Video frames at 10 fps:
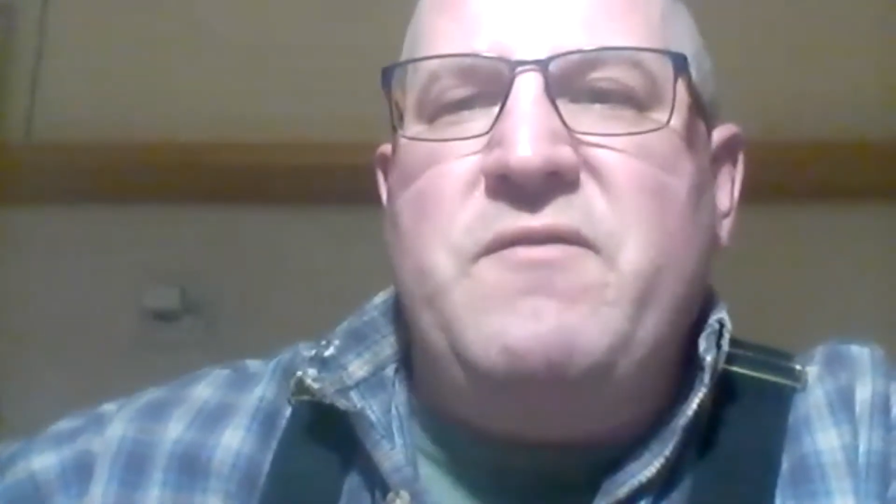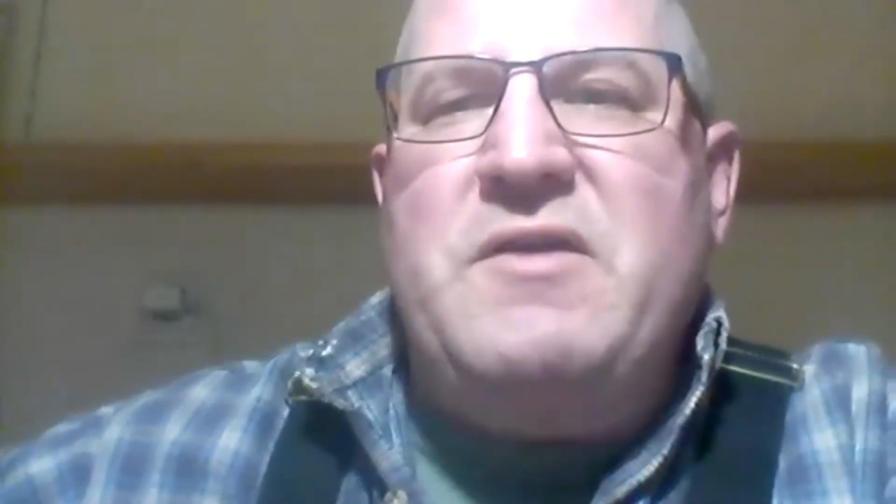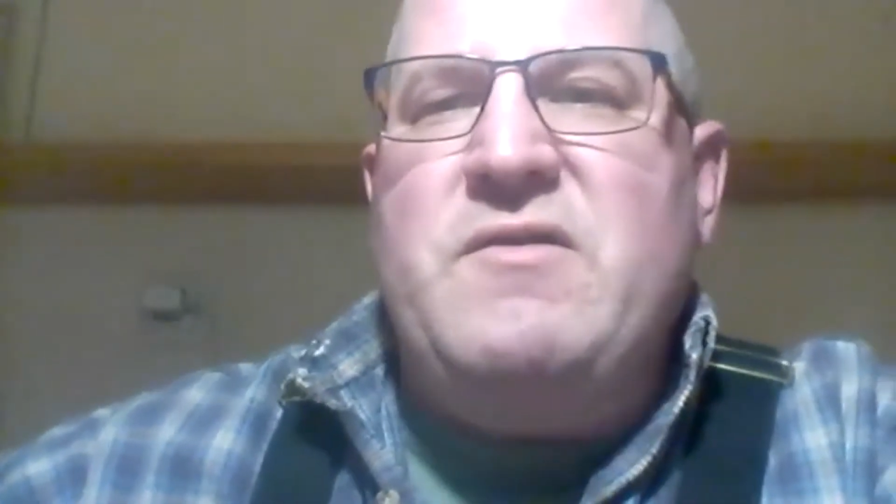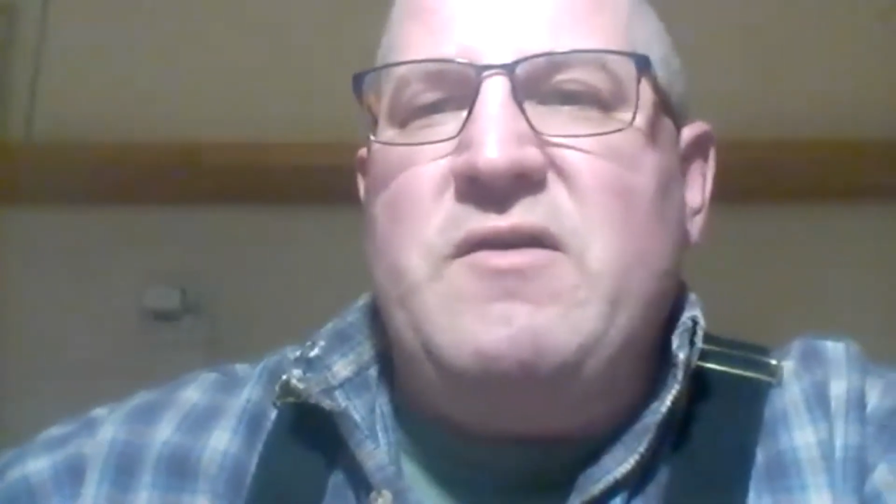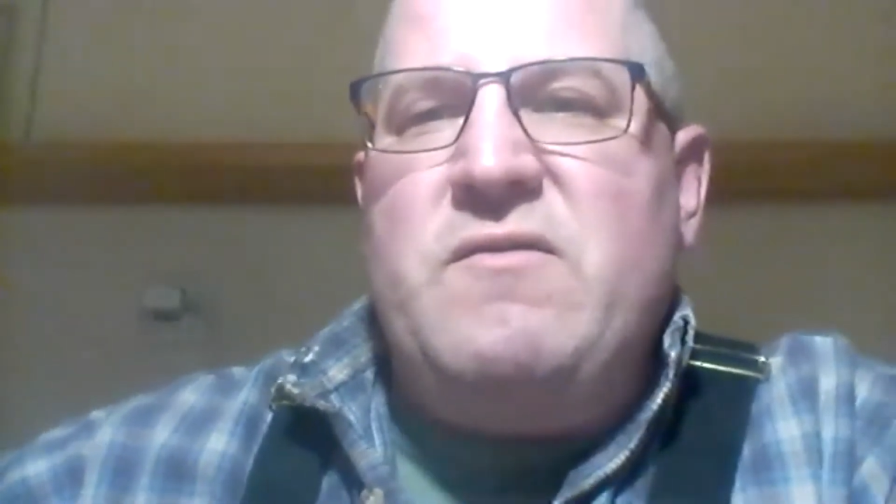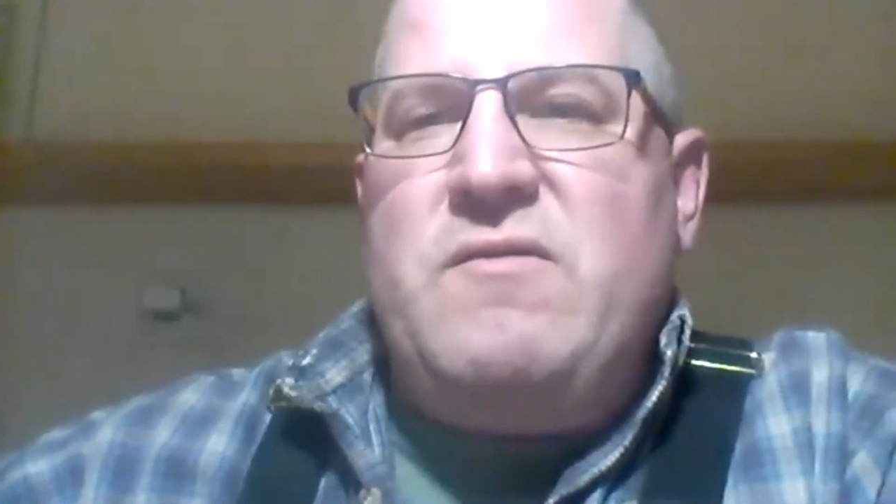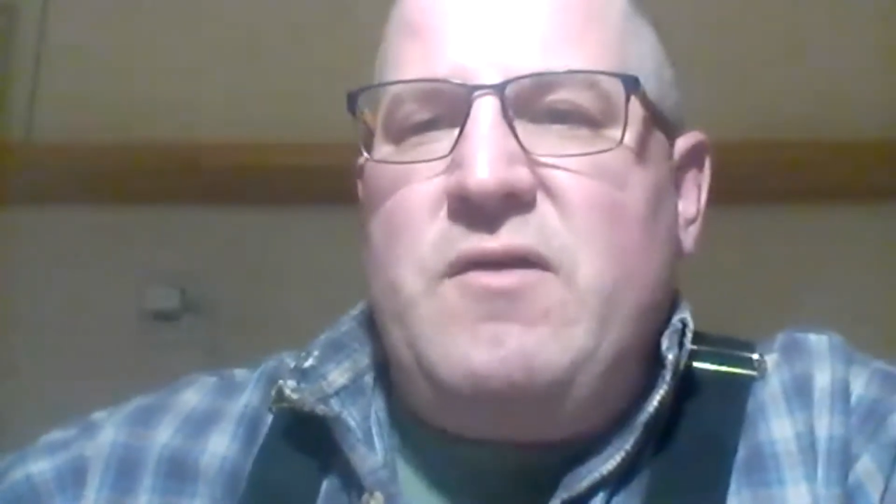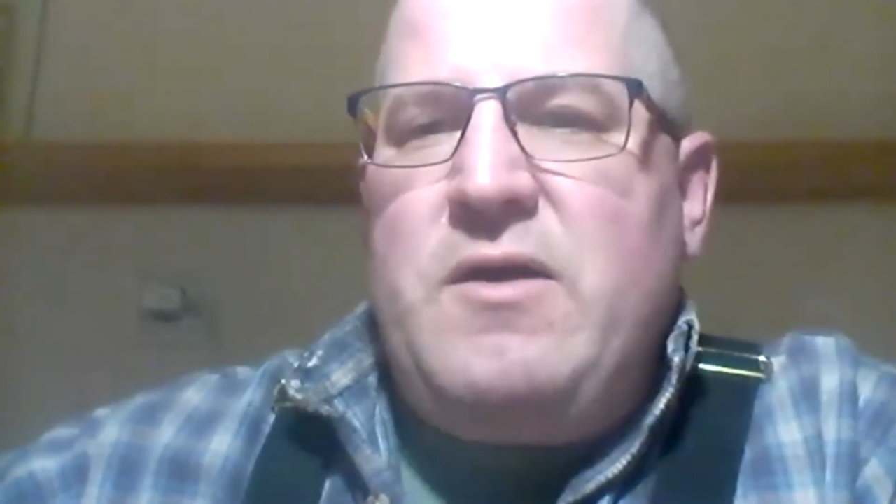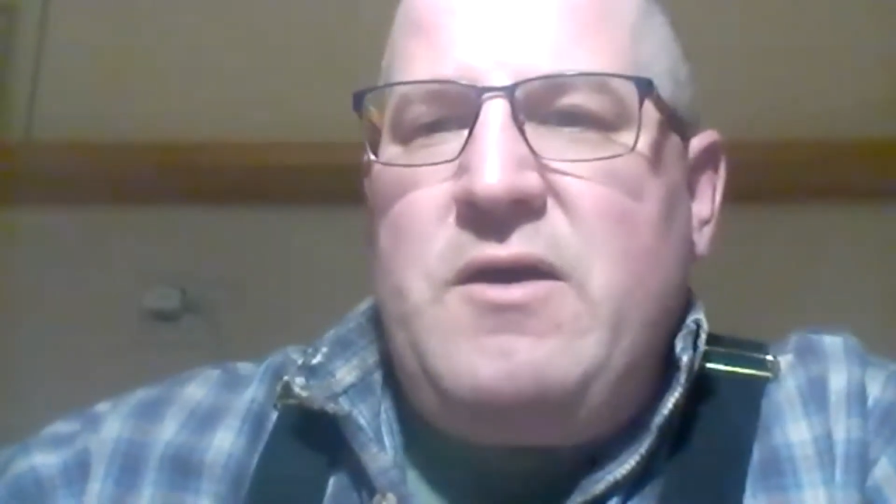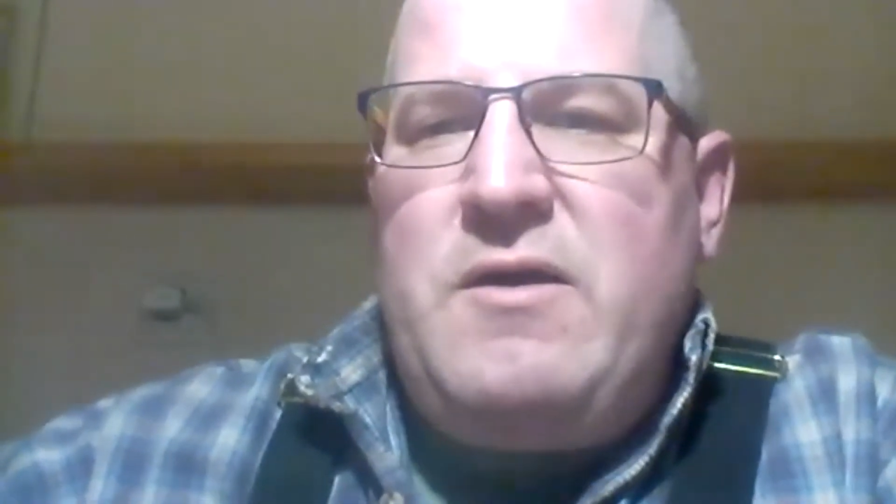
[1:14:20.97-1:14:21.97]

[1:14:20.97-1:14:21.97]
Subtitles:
This is